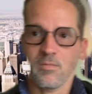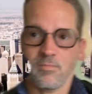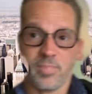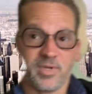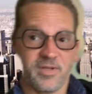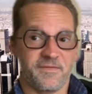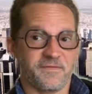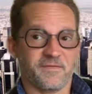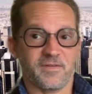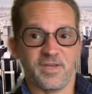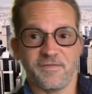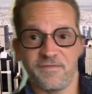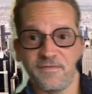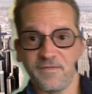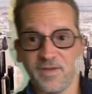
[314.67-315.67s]
But
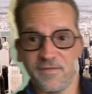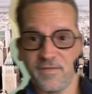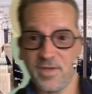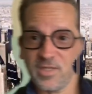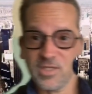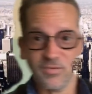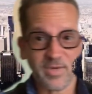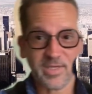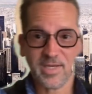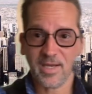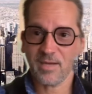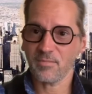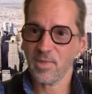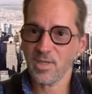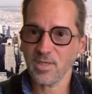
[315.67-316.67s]
if it is a red day
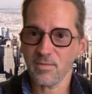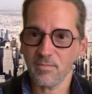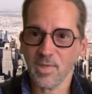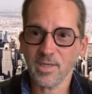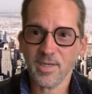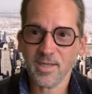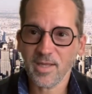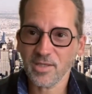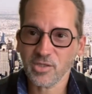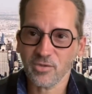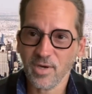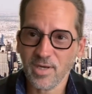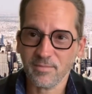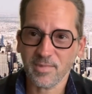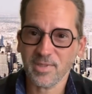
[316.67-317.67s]
on Monday, that's
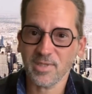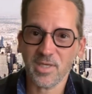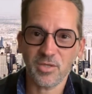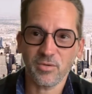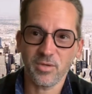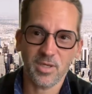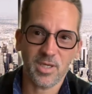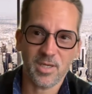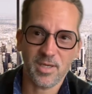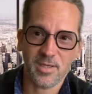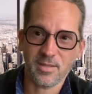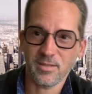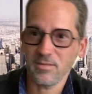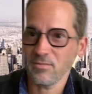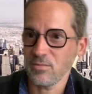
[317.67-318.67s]
great, because then you can get in.
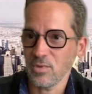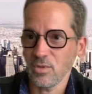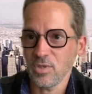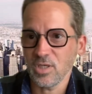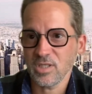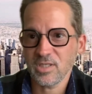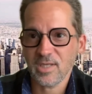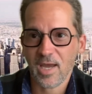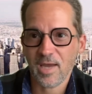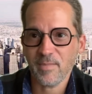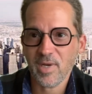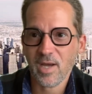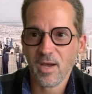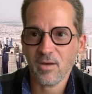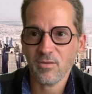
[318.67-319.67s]
You just time
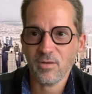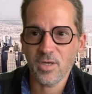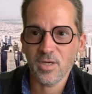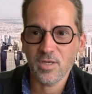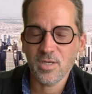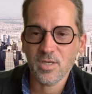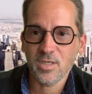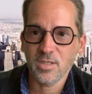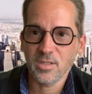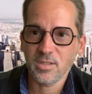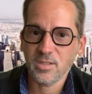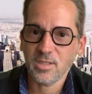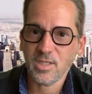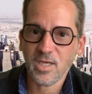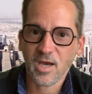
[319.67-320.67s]
it out,
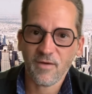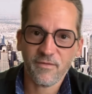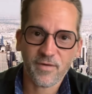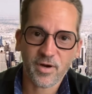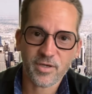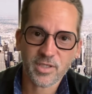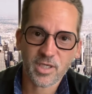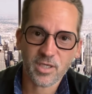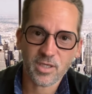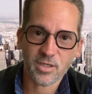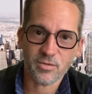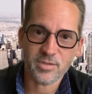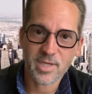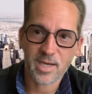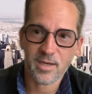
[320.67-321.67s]
see how far is it going to
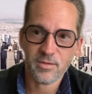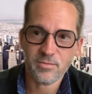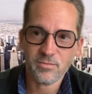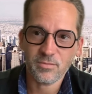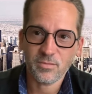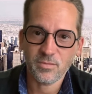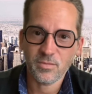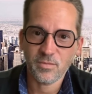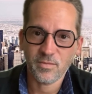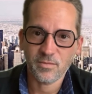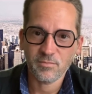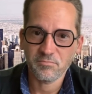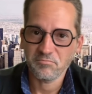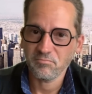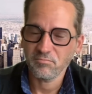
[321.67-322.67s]
go down,
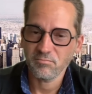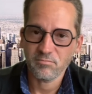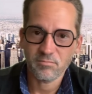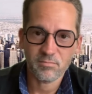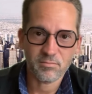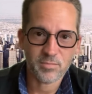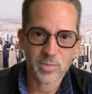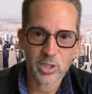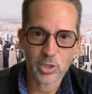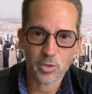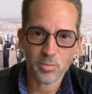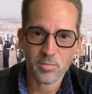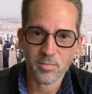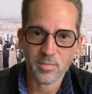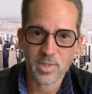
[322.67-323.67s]
you
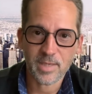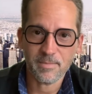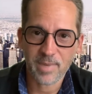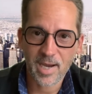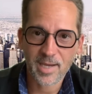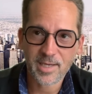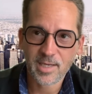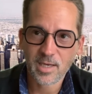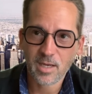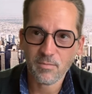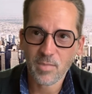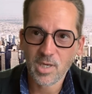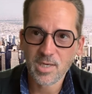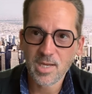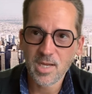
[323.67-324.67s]
know, and buy in on
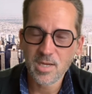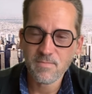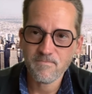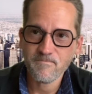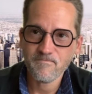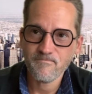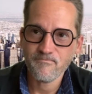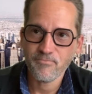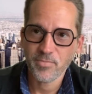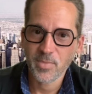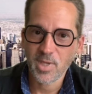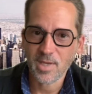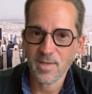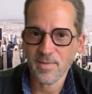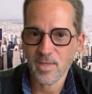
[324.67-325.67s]
Monday.
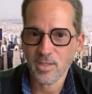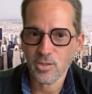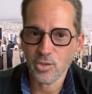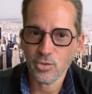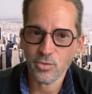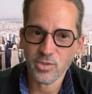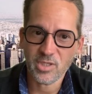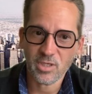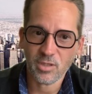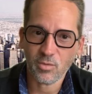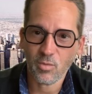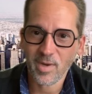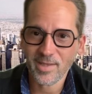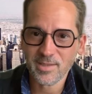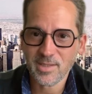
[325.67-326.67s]
And then Tuesday or
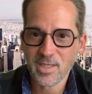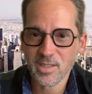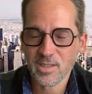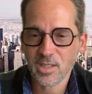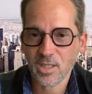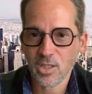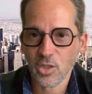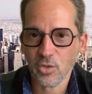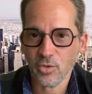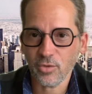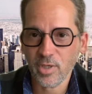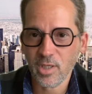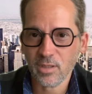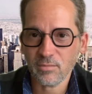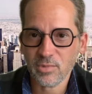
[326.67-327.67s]
Wednesday, it's going to go
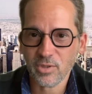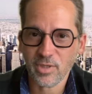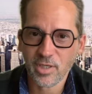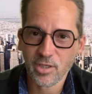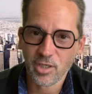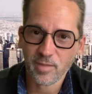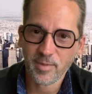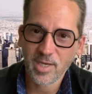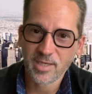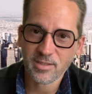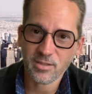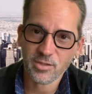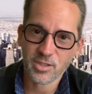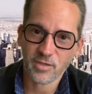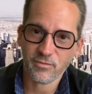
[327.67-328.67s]
green. So then you're going to be asking
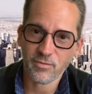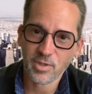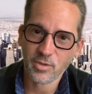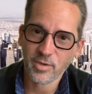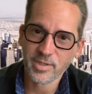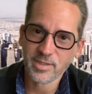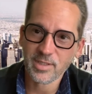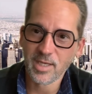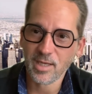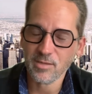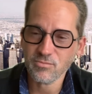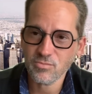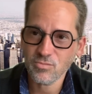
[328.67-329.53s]
yourself, when do I sell?